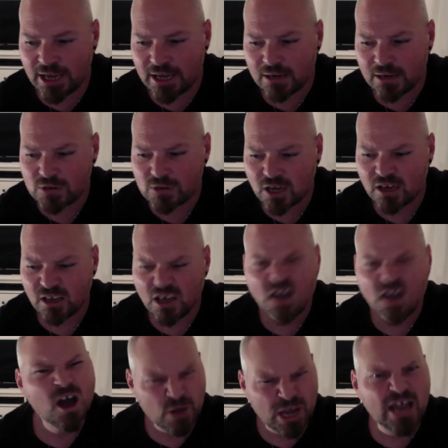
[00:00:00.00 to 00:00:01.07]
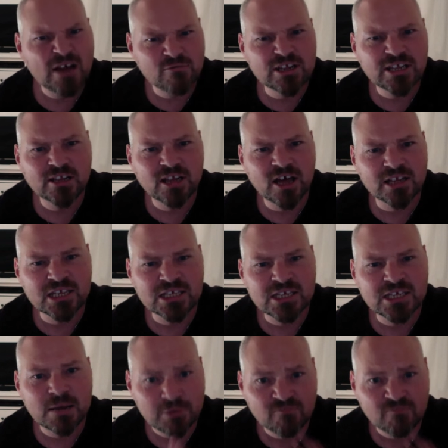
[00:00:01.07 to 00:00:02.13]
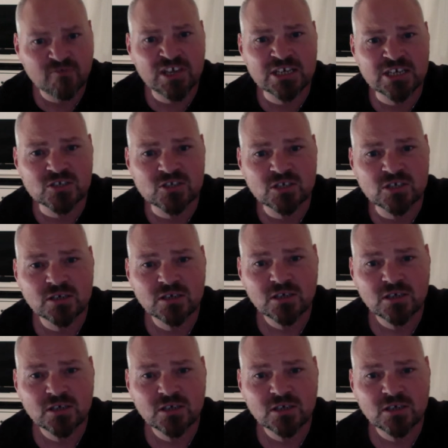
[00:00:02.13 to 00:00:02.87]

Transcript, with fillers: And I was like, okay, I really like this. I'm convinced.